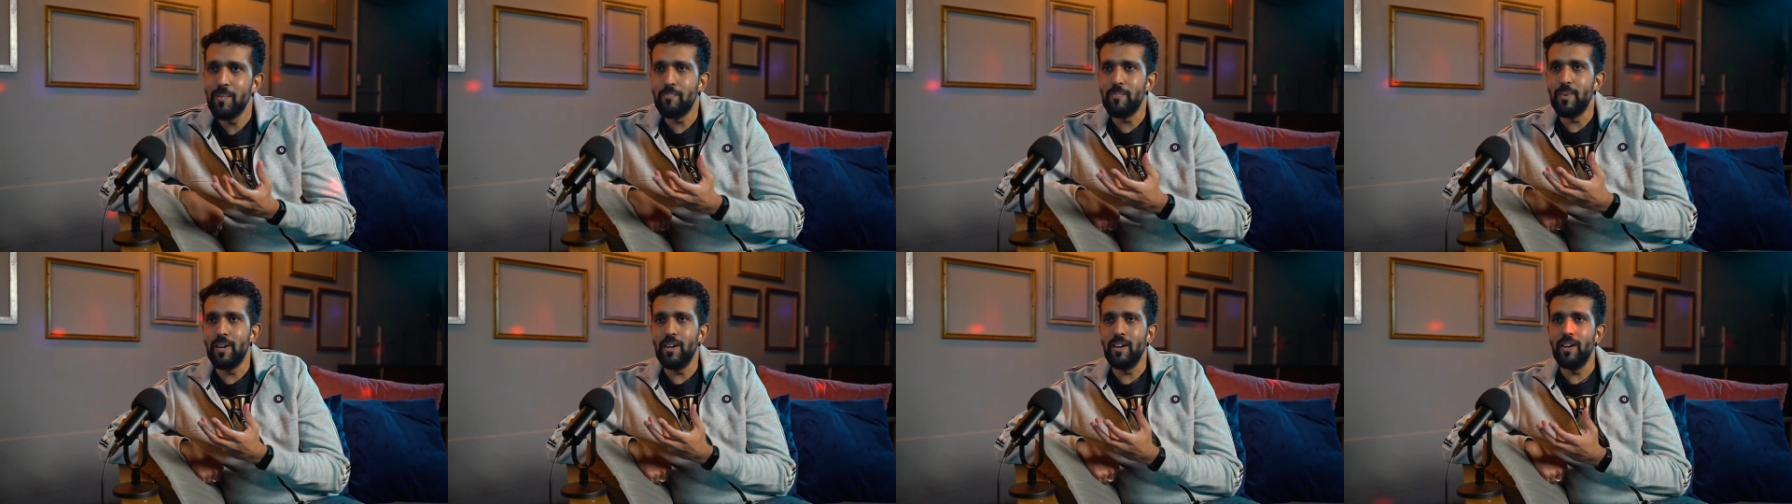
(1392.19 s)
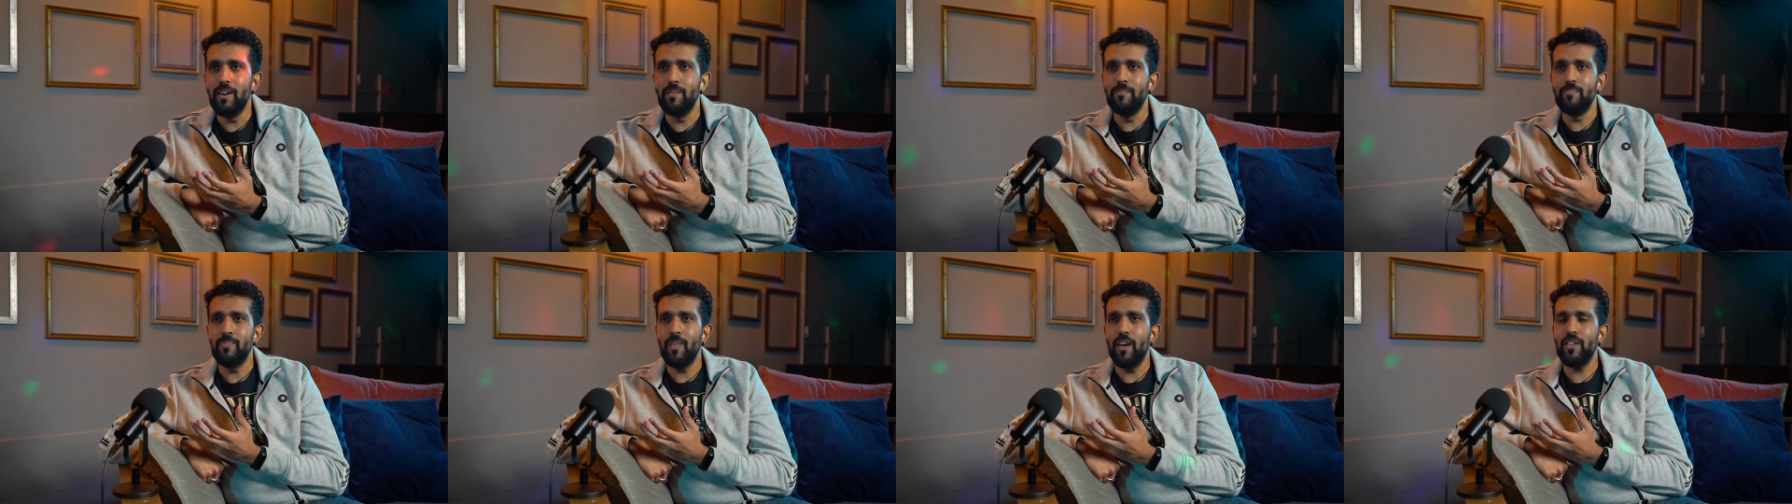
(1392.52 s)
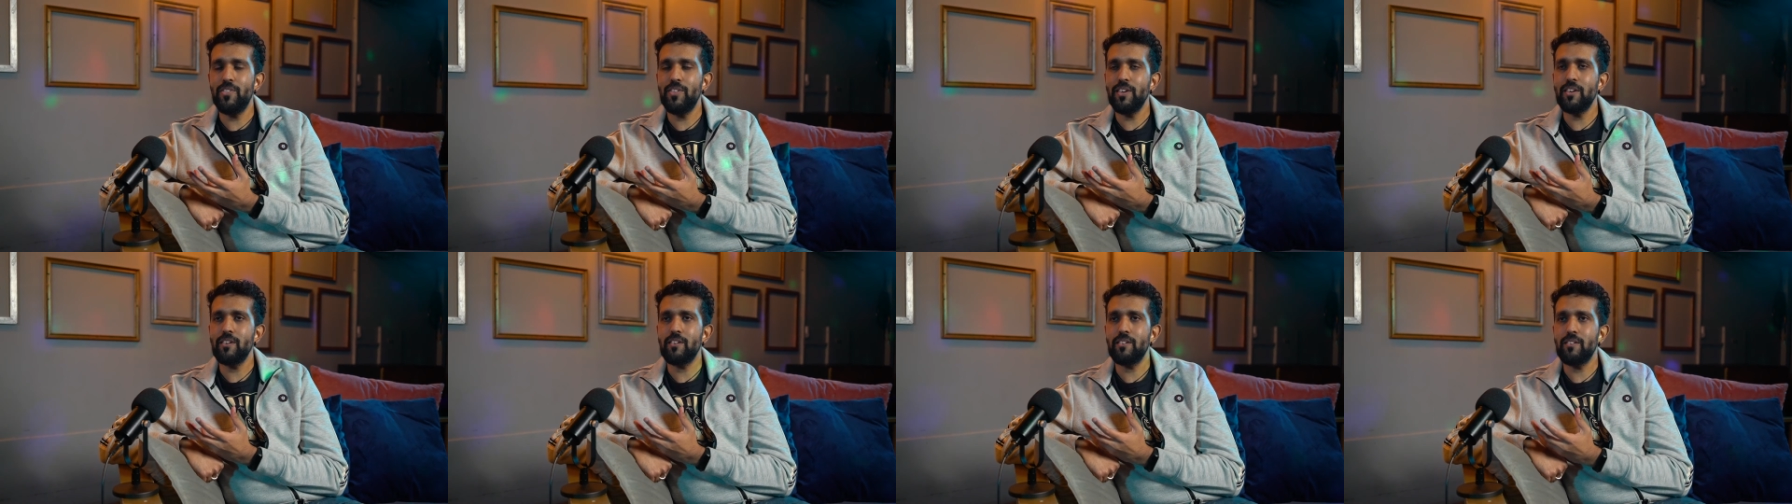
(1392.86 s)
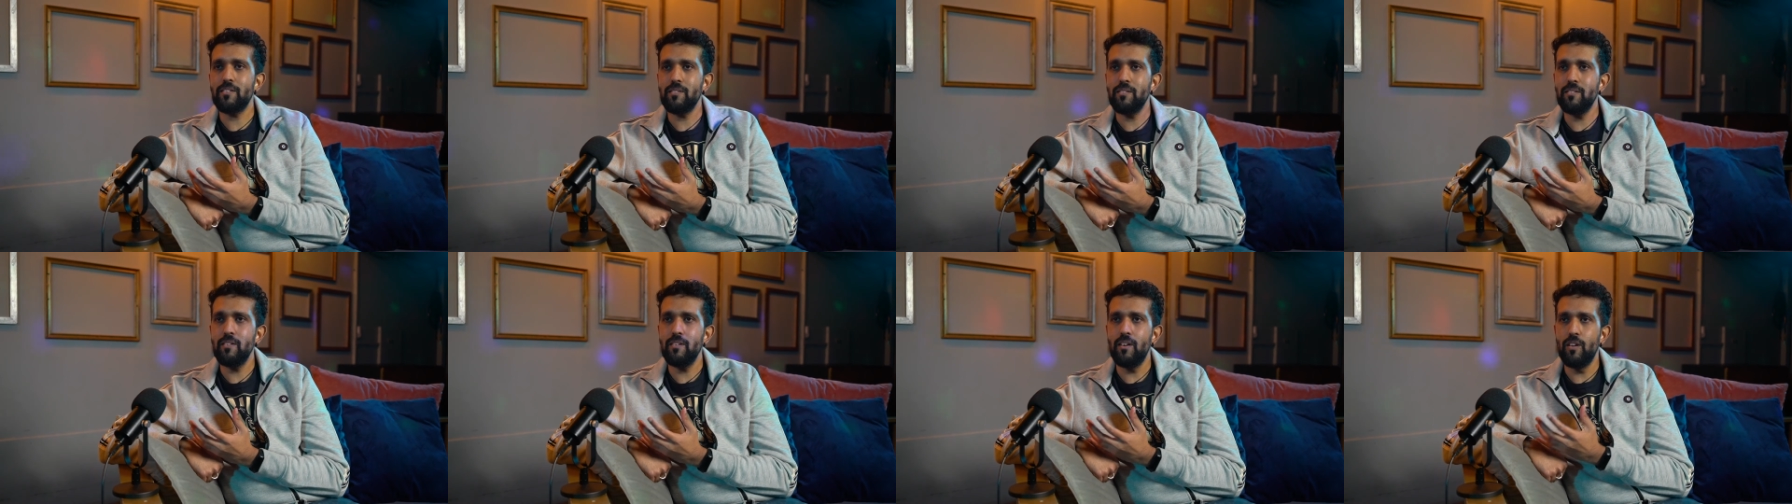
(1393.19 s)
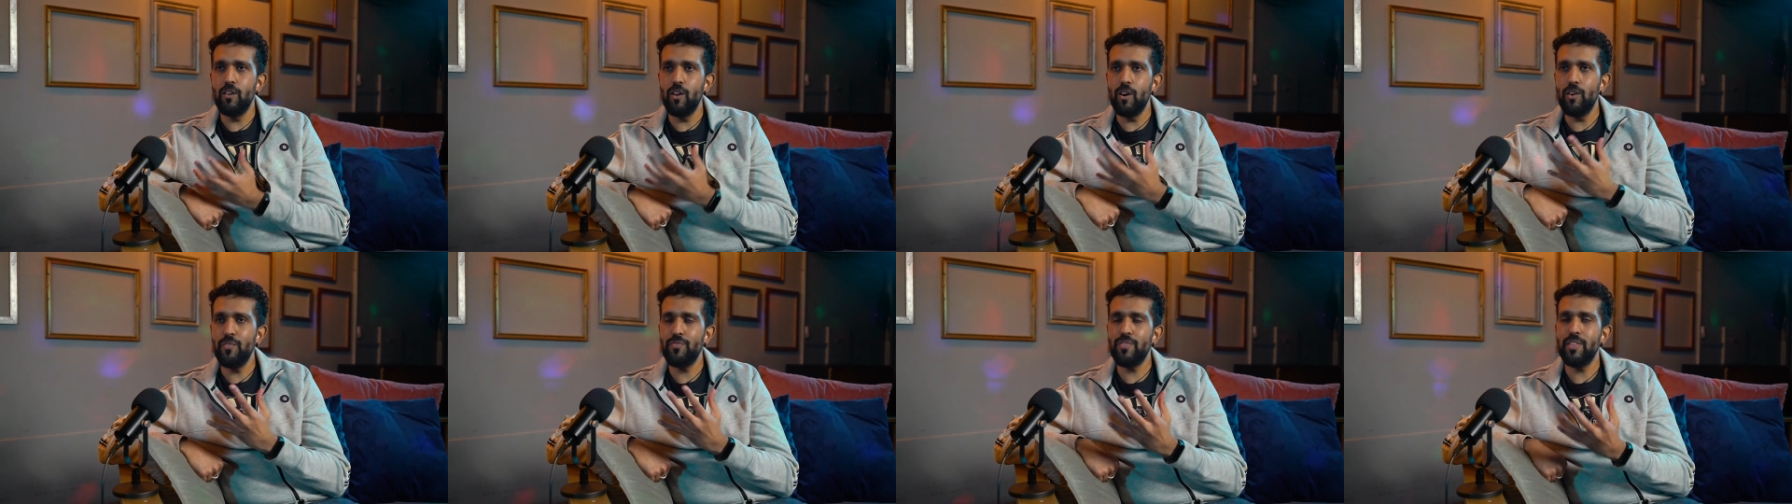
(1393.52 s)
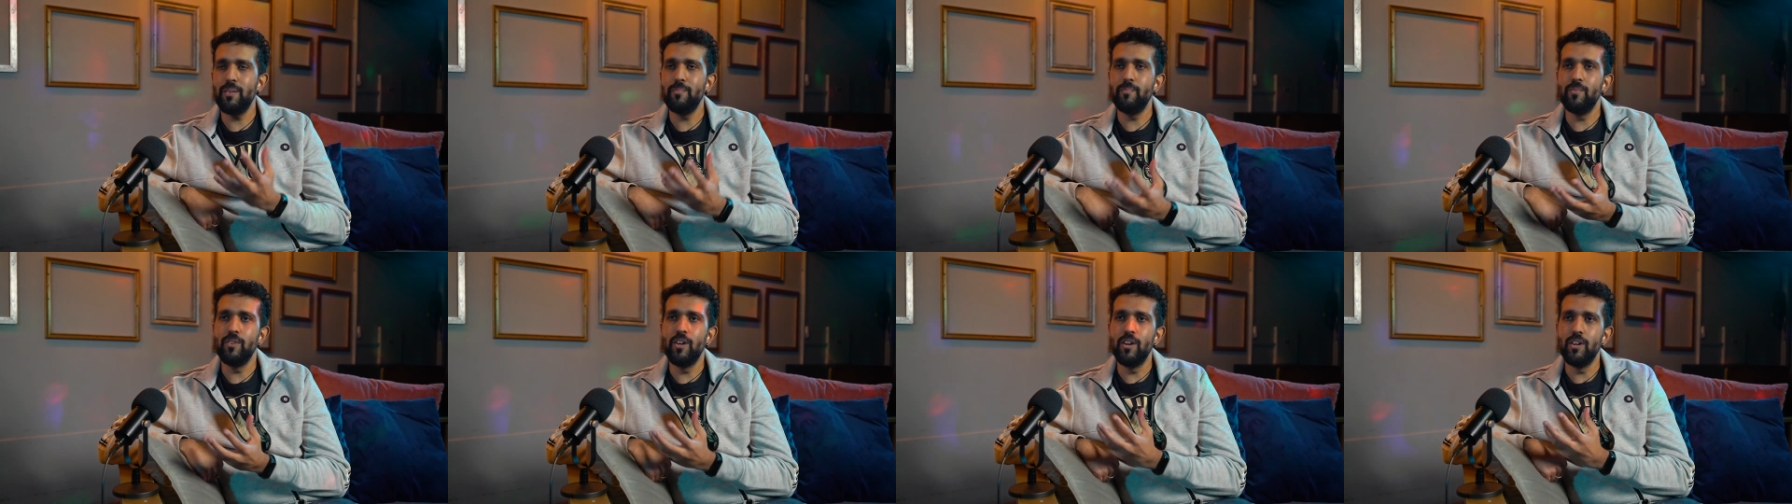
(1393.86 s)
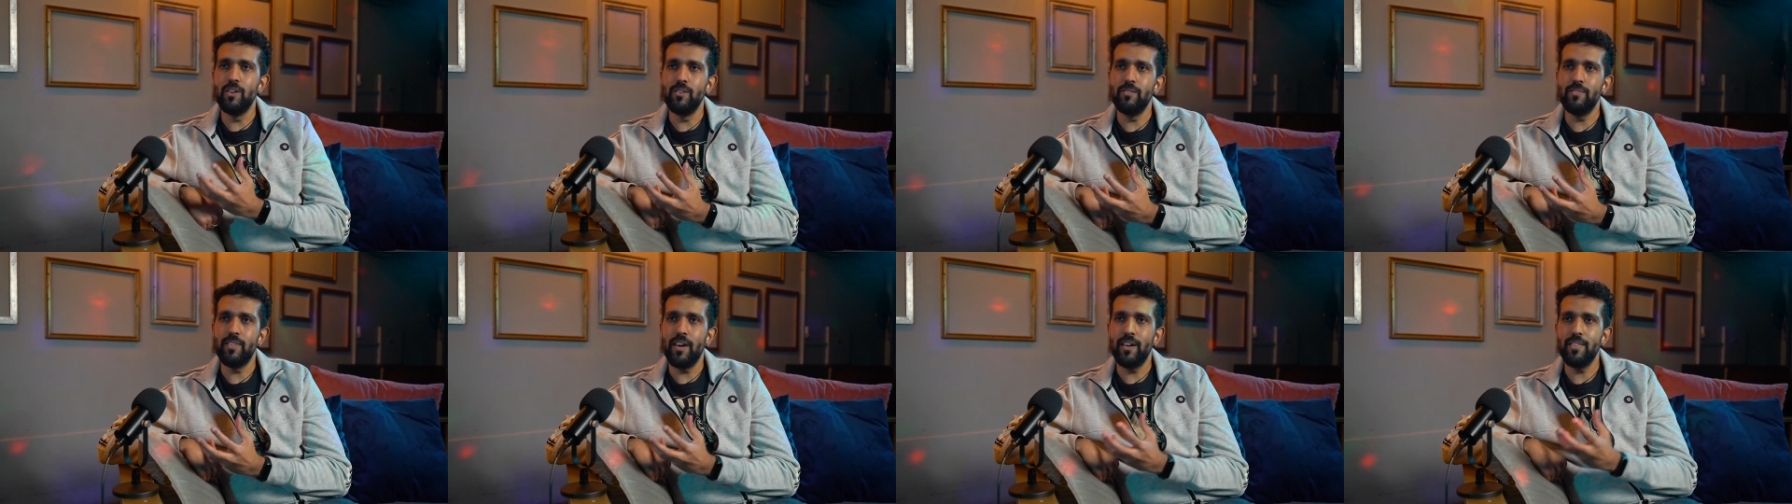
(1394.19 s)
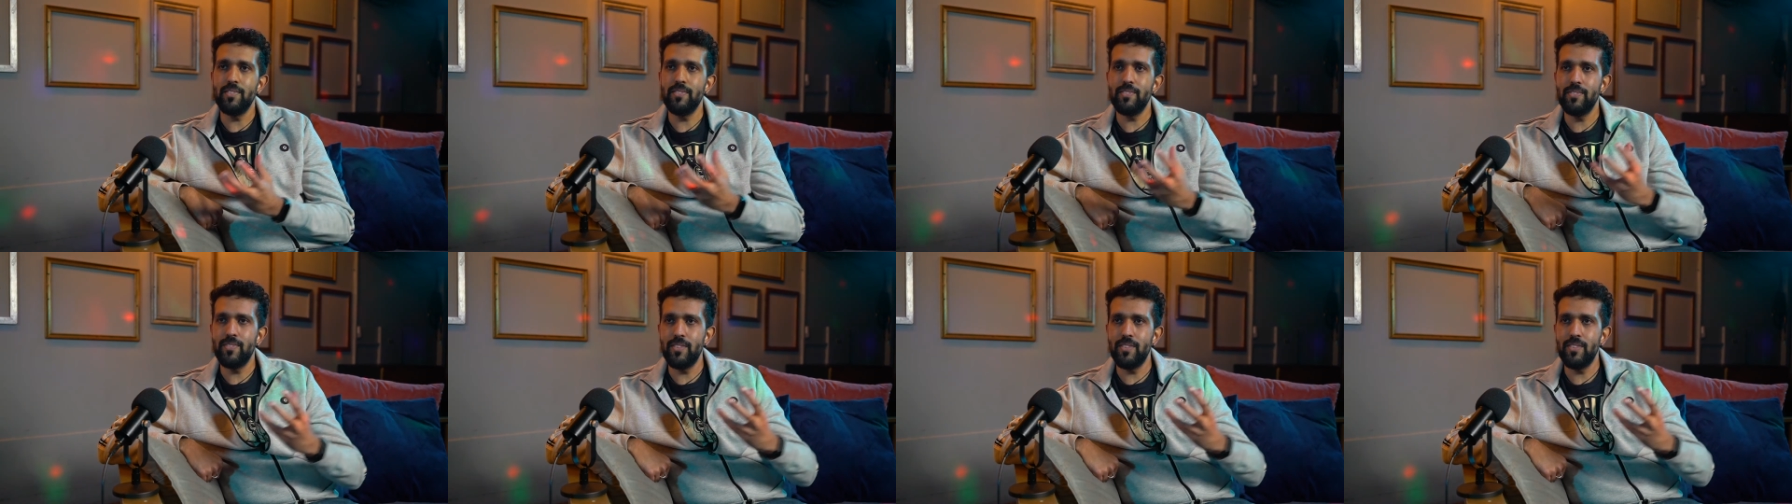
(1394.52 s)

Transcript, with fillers: But um, I think a lot of them know that